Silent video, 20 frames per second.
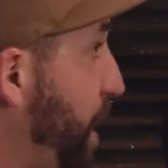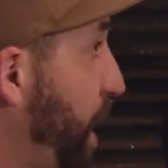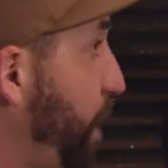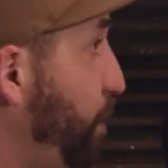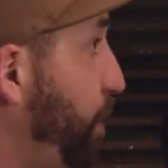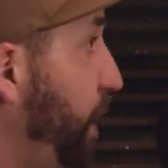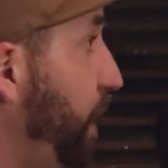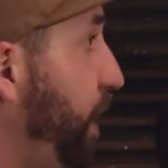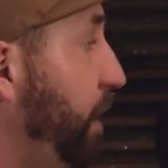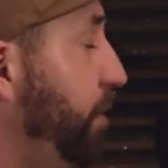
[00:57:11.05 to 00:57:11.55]

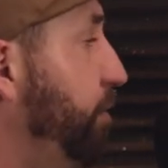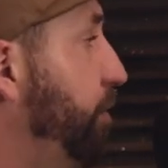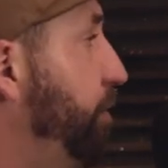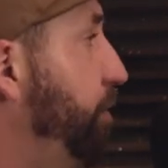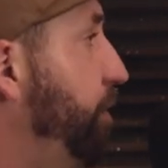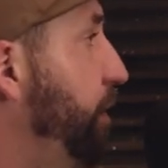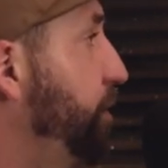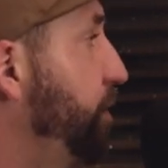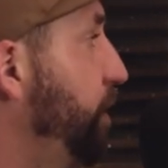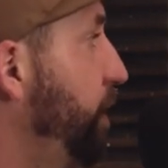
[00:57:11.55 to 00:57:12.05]
maybe
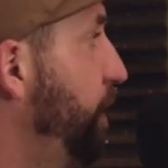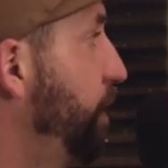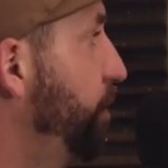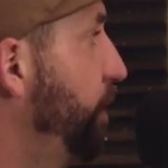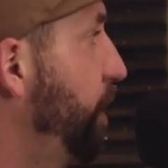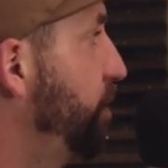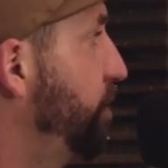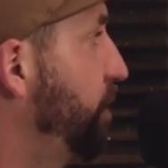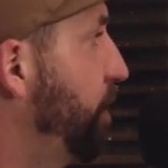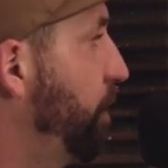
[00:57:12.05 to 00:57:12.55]
50
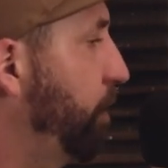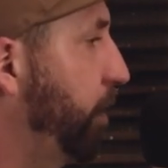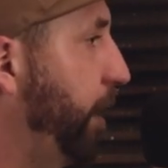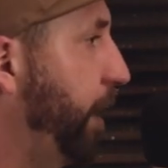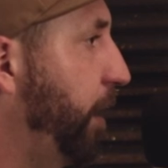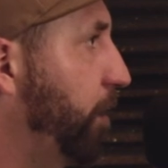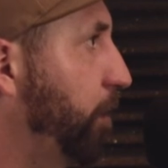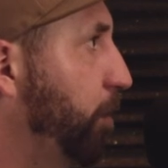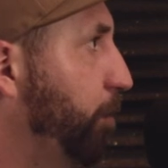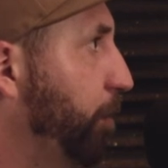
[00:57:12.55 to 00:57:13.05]
of these little
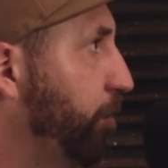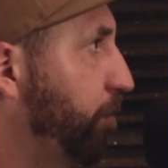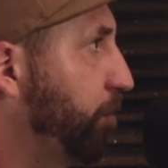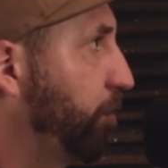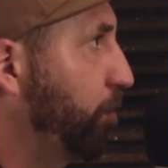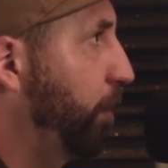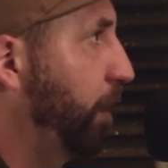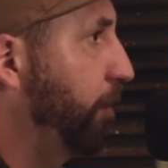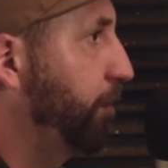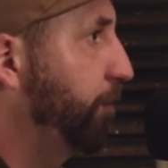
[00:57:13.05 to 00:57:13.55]
like
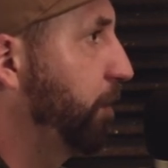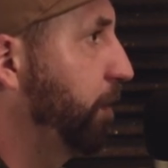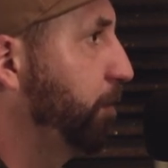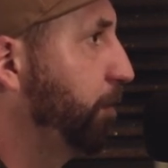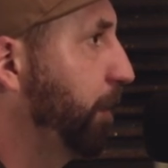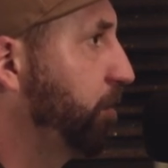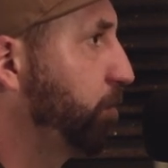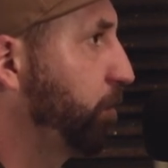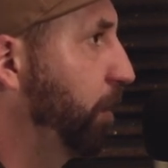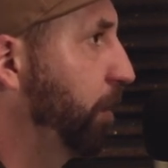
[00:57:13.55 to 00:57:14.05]
almost square
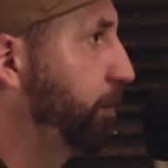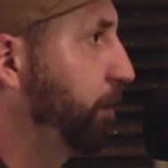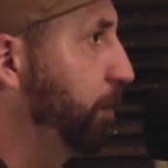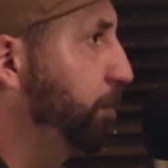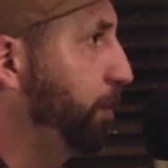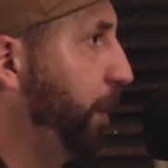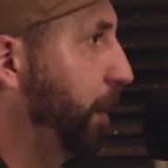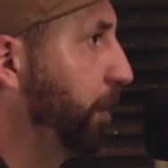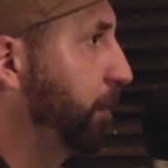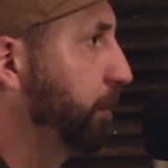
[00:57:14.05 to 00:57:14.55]
foot by square
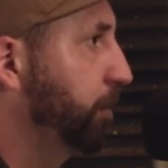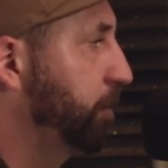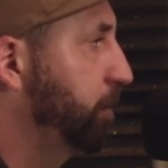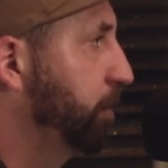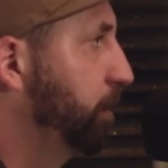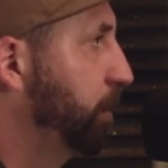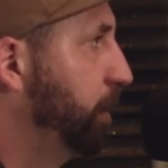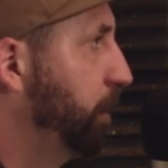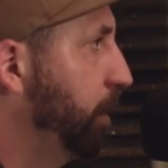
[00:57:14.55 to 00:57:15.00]
foot panels.